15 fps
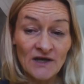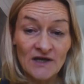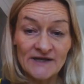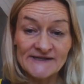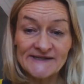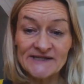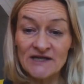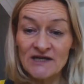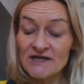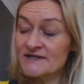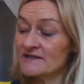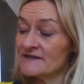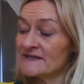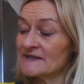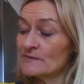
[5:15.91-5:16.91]
a
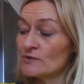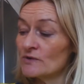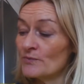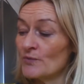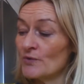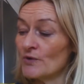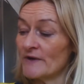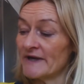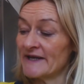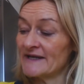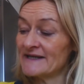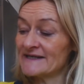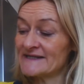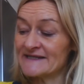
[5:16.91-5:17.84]
certain small boy